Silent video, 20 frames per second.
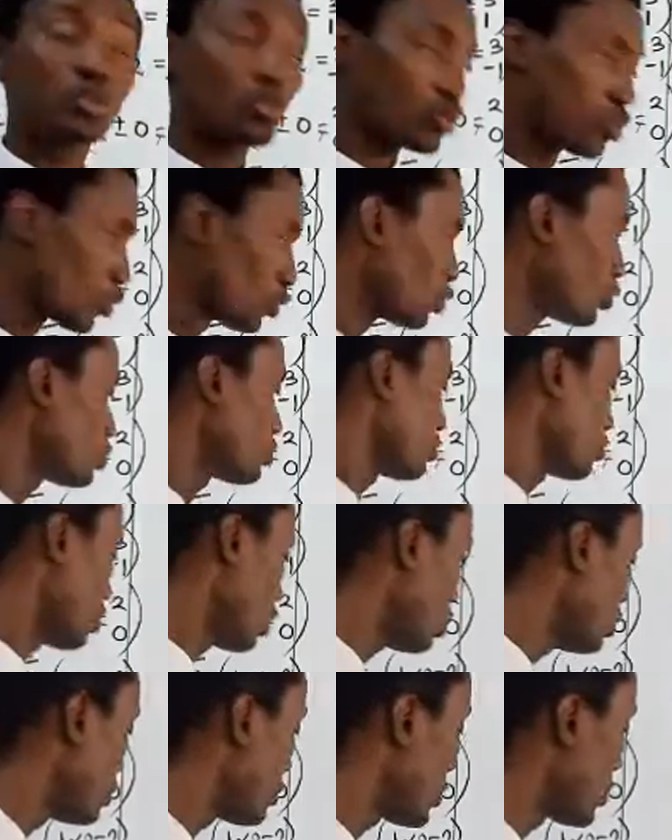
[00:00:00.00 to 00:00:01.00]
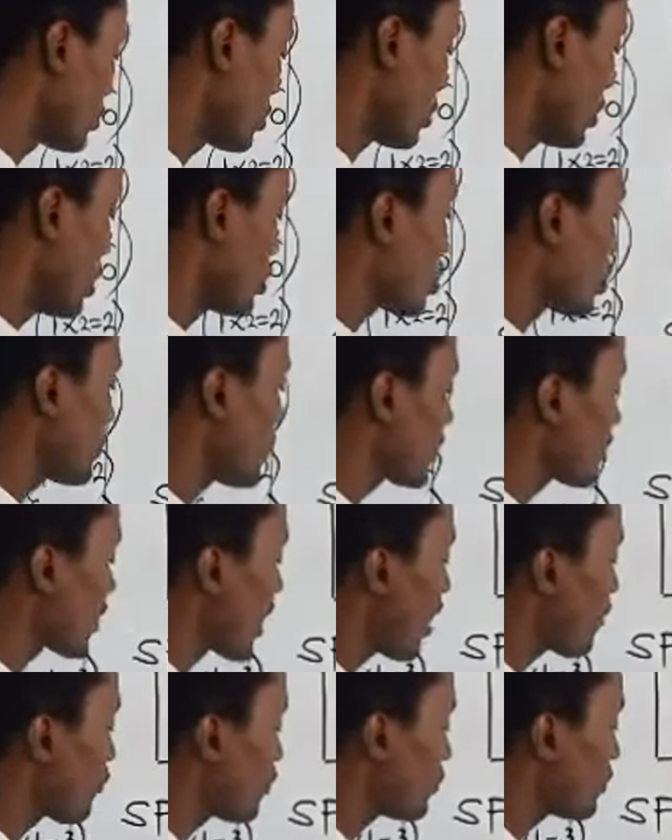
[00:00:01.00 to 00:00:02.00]
2. Good. So this will be
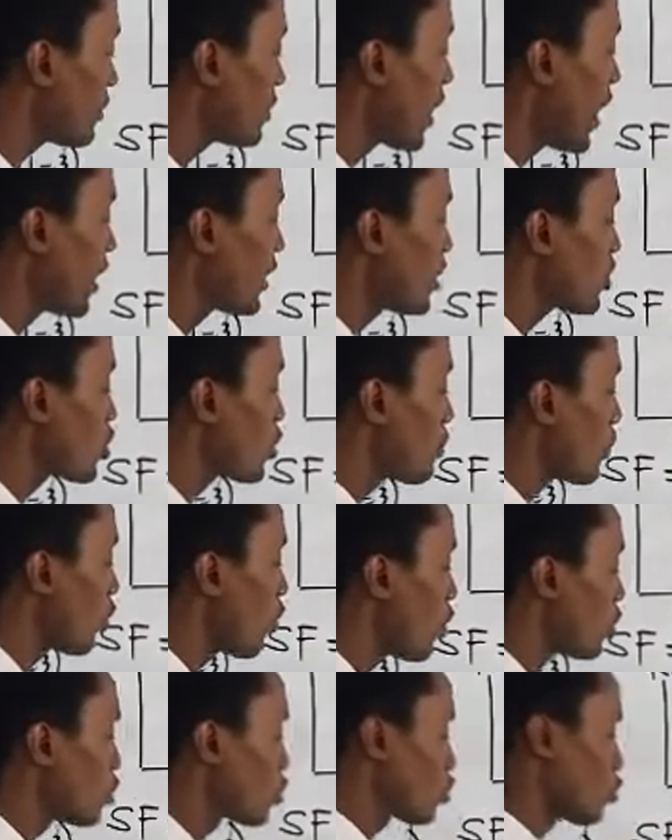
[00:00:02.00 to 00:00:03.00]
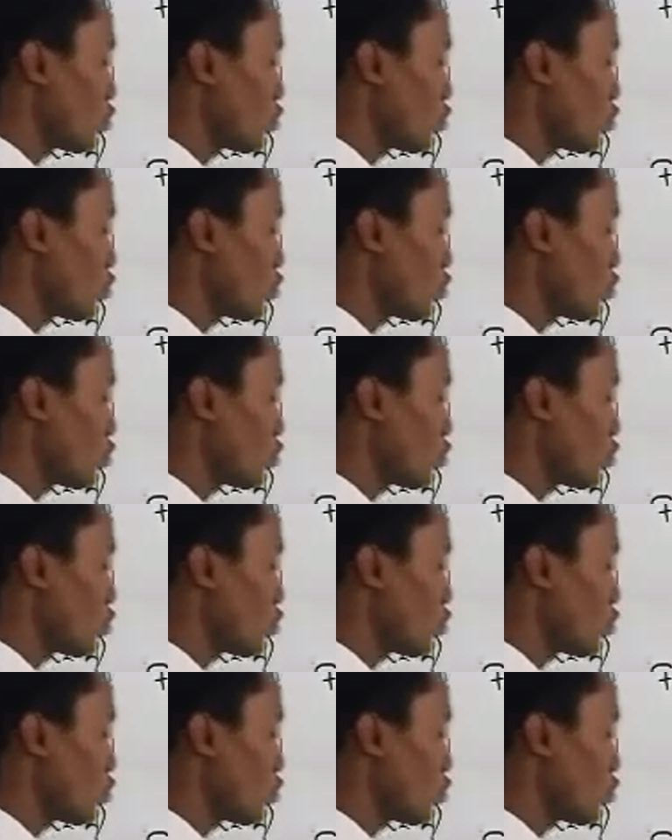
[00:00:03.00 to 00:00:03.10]
7 and this will be what?